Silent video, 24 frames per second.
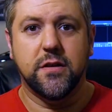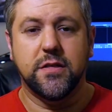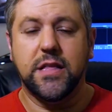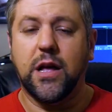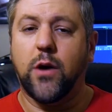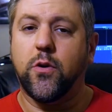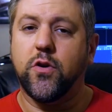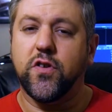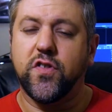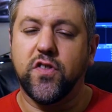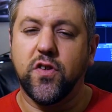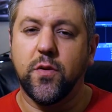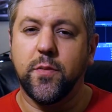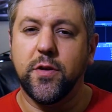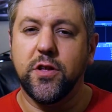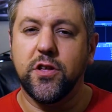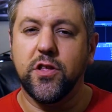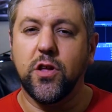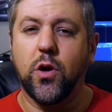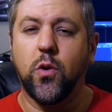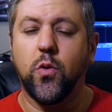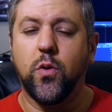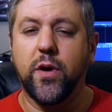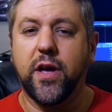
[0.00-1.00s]
Now, we're assuming
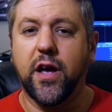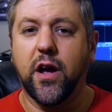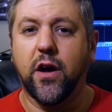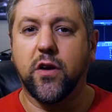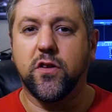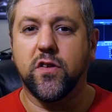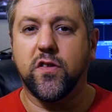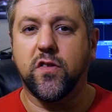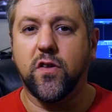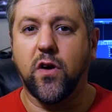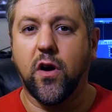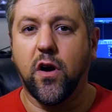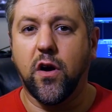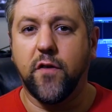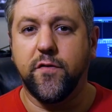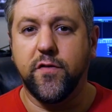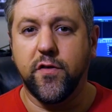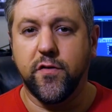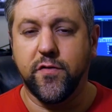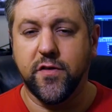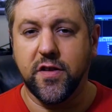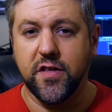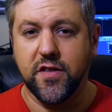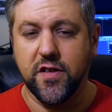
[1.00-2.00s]
you know who characters are
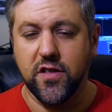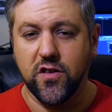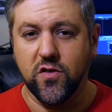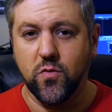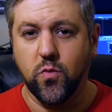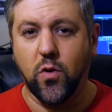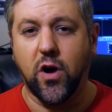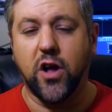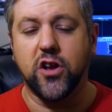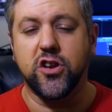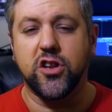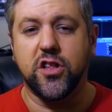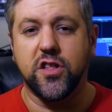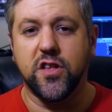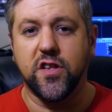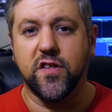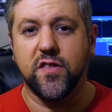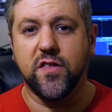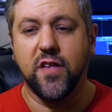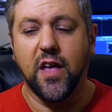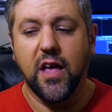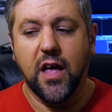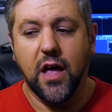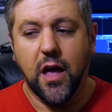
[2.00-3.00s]
if you've continued watching
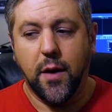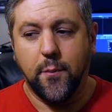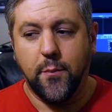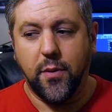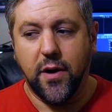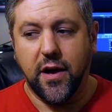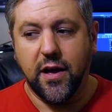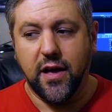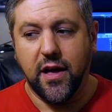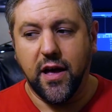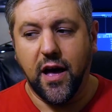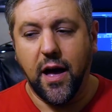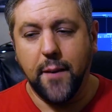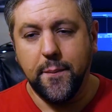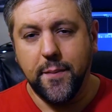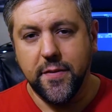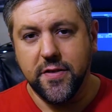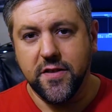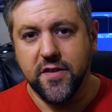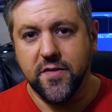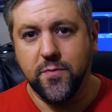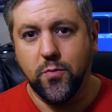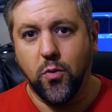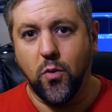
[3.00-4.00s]
this, but up
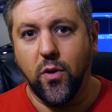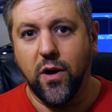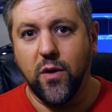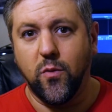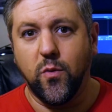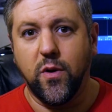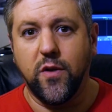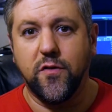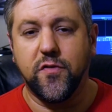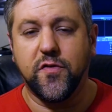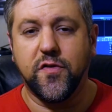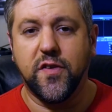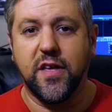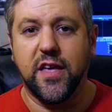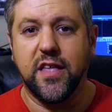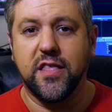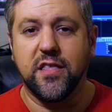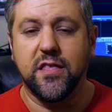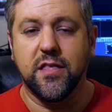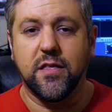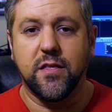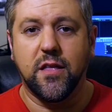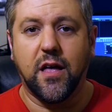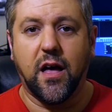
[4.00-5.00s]
at this point, we've
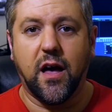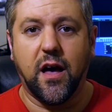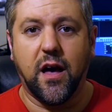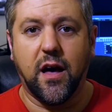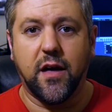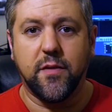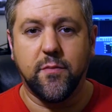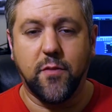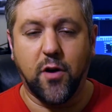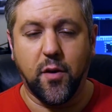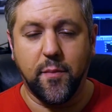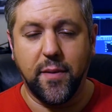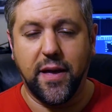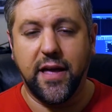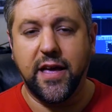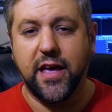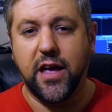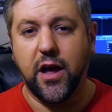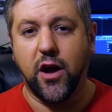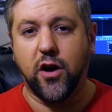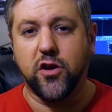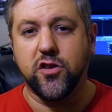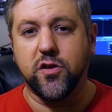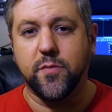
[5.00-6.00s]
seen our main
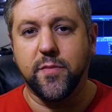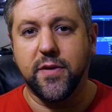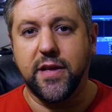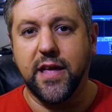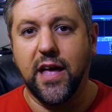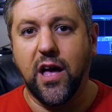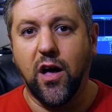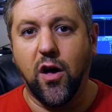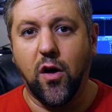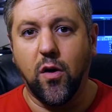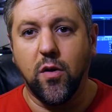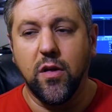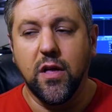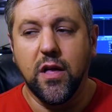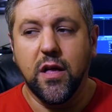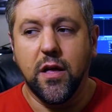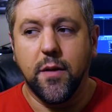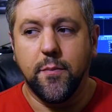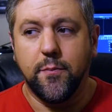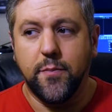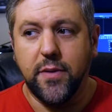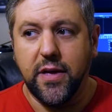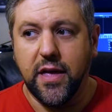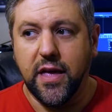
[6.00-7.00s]
character, Miguel,
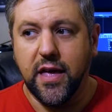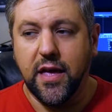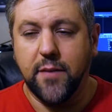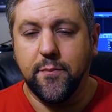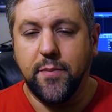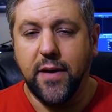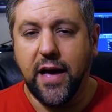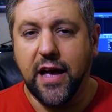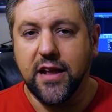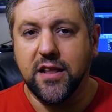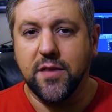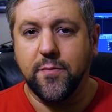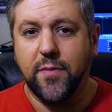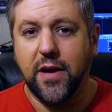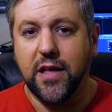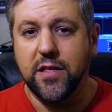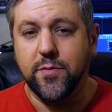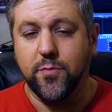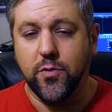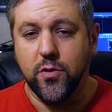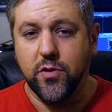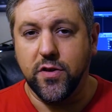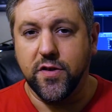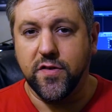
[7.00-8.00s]
be impacted by
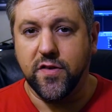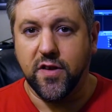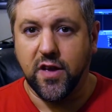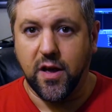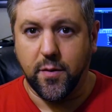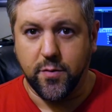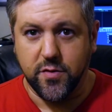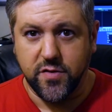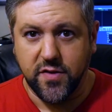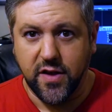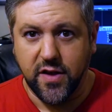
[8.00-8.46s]
the bullies a couple